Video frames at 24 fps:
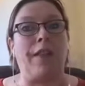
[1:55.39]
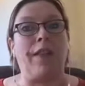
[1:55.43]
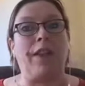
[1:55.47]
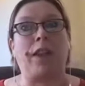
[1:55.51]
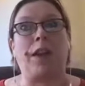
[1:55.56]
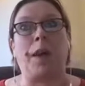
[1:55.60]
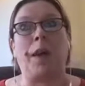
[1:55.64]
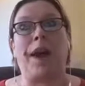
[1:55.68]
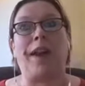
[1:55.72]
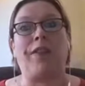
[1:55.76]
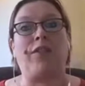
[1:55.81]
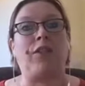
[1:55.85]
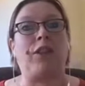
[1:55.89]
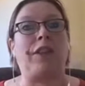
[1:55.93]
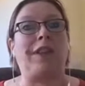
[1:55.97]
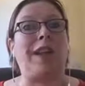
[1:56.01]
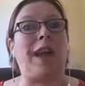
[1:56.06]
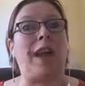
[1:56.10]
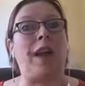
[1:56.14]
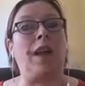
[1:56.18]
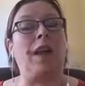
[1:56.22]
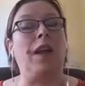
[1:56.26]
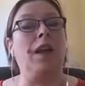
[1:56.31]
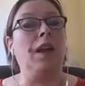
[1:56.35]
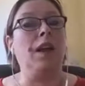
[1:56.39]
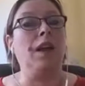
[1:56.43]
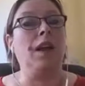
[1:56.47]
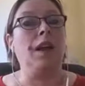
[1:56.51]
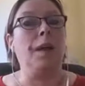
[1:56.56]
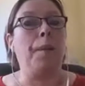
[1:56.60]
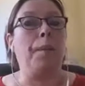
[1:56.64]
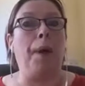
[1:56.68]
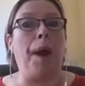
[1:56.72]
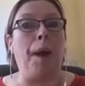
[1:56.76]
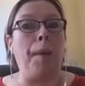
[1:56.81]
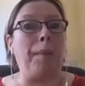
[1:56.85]
They don't have to say
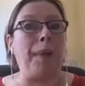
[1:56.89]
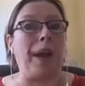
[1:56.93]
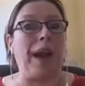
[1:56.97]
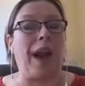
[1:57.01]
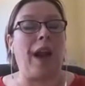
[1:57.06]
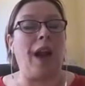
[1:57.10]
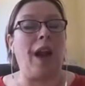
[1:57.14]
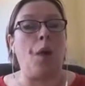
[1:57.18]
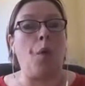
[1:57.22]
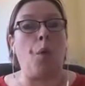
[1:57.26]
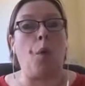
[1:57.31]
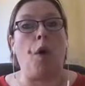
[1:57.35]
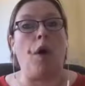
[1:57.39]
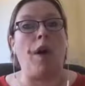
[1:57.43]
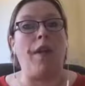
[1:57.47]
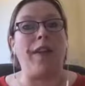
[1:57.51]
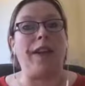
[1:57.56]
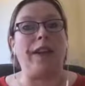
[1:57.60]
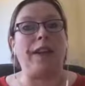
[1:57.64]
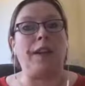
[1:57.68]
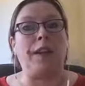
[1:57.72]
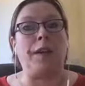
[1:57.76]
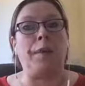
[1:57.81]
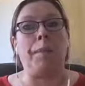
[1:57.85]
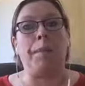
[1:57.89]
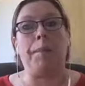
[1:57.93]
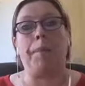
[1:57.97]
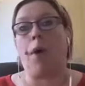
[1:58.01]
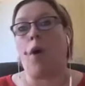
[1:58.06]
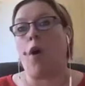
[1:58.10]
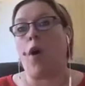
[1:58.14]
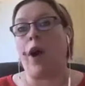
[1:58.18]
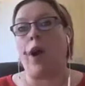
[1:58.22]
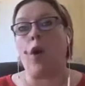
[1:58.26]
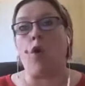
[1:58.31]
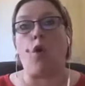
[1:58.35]
publicly why they didn't
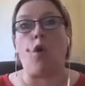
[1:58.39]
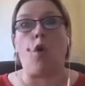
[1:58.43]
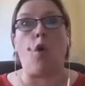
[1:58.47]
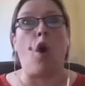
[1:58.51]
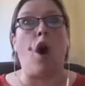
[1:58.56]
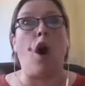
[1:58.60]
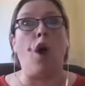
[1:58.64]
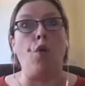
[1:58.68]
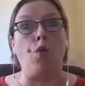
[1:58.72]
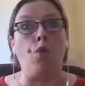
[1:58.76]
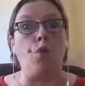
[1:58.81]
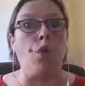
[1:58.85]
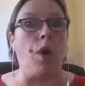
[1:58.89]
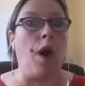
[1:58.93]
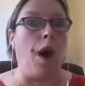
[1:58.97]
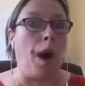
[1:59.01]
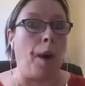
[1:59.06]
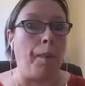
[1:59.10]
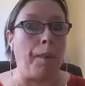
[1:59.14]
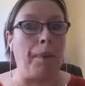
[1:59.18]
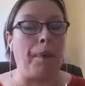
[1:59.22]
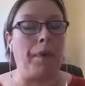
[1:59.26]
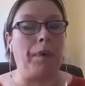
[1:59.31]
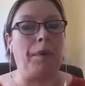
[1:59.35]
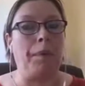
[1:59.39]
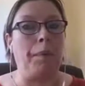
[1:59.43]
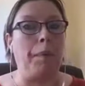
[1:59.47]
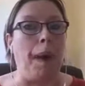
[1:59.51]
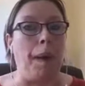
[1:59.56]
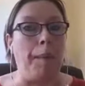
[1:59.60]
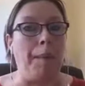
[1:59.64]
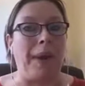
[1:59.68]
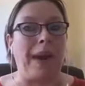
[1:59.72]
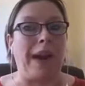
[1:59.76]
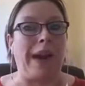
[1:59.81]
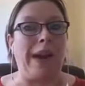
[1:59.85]
buy or own up
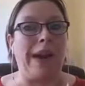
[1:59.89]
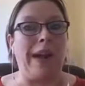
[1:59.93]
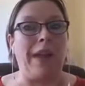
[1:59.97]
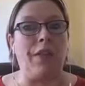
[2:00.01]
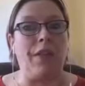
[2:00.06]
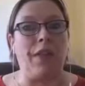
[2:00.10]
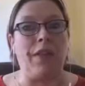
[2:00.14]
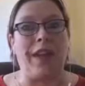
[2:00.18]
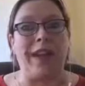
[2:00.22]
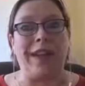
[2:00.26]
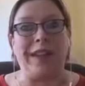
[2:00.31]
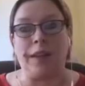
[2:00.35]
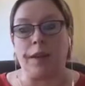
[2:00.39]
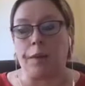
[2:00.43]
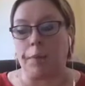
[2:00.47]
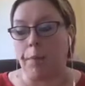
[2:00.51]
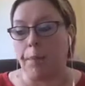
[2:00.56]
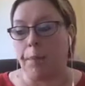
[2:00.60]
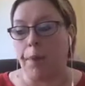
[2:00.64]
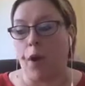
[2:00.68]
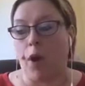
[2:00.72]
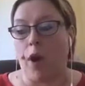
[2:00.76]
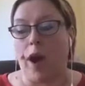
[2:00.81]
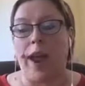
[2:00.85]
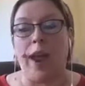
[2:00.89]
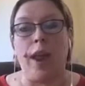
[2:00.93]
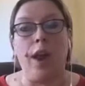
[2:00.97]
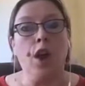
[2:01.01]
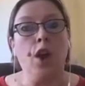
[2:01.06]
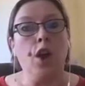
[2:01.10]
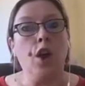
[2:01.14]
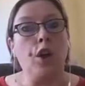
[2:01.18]
publicly that they didn't buy.